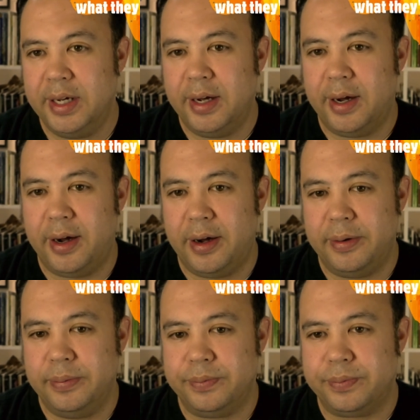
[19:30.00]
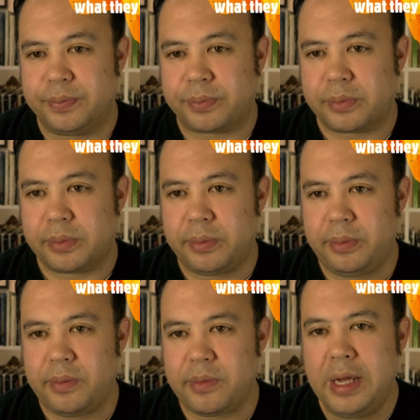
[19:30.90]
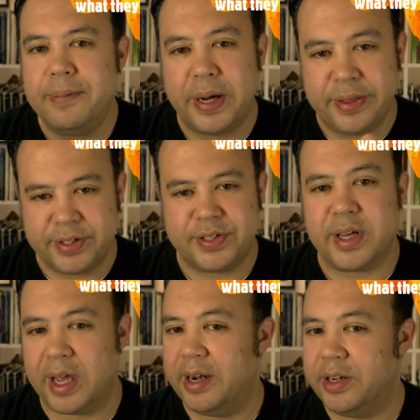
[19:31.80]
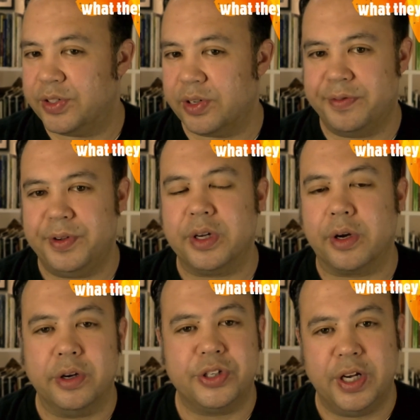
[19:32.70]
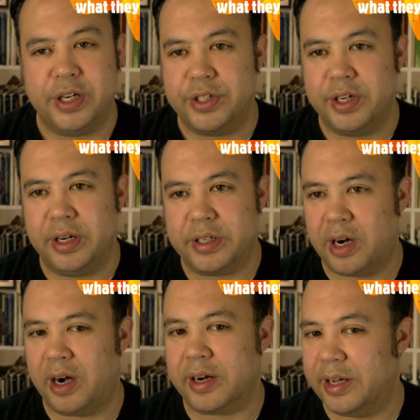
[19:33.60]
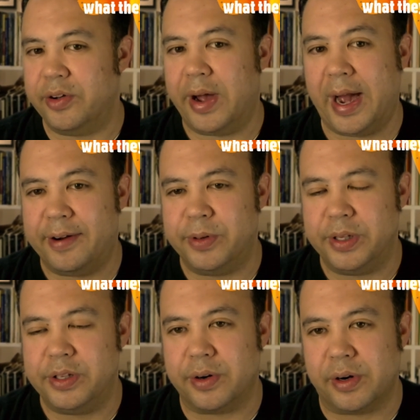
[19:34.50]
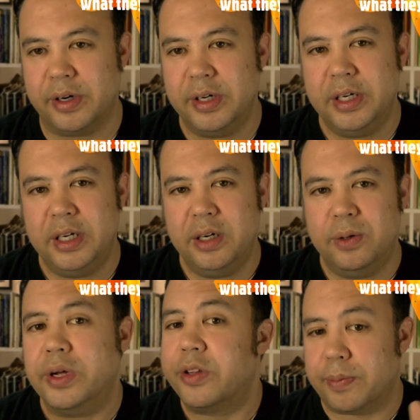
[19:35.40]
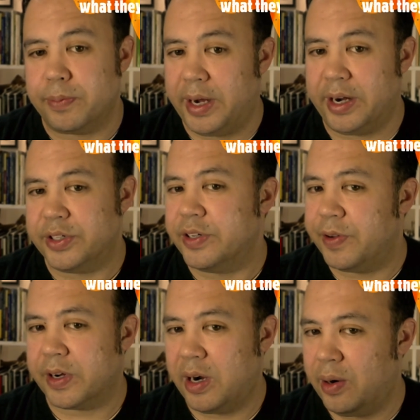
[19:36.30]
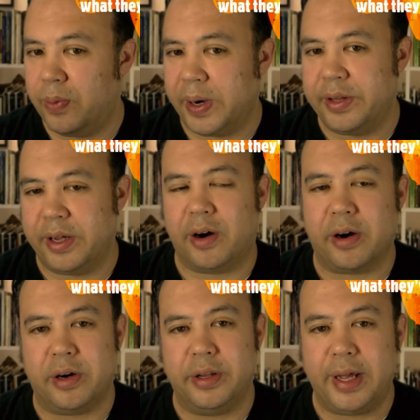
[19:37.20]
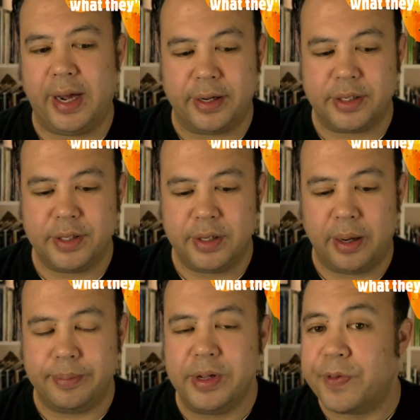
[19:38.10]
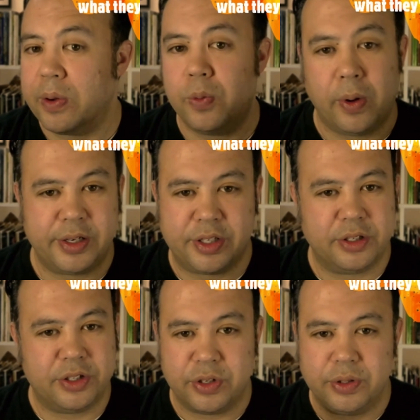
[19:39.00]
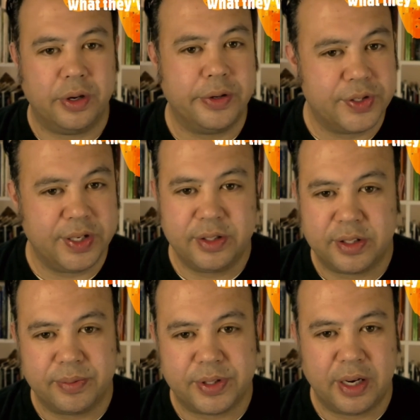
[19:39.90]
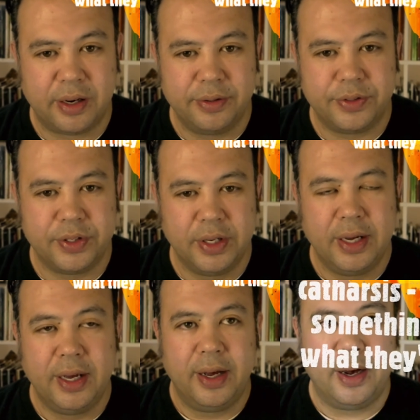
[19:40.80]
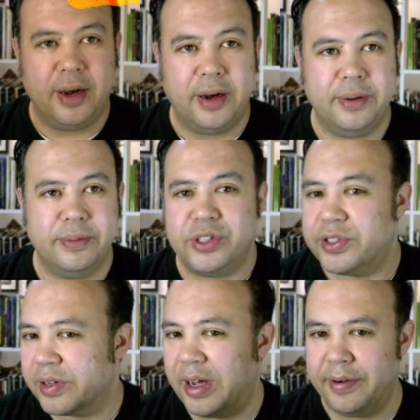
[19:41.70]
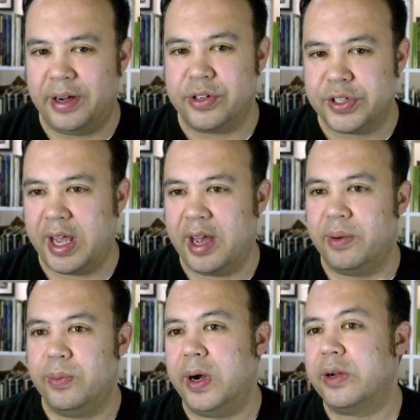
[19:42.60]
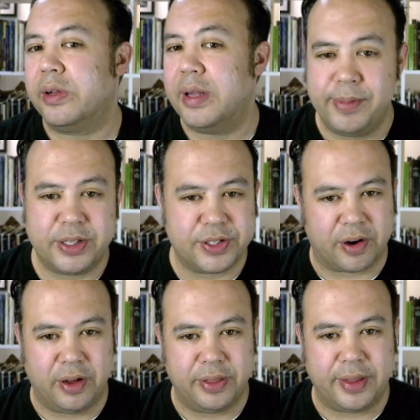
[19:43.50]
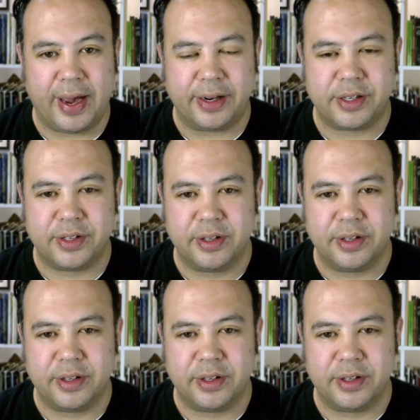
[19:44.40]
But this again is sort of a negotiation, a talk that you have with your players to figure out where they are on that. If they want to do those scenes themselves, just kind of understand where the limits are on that.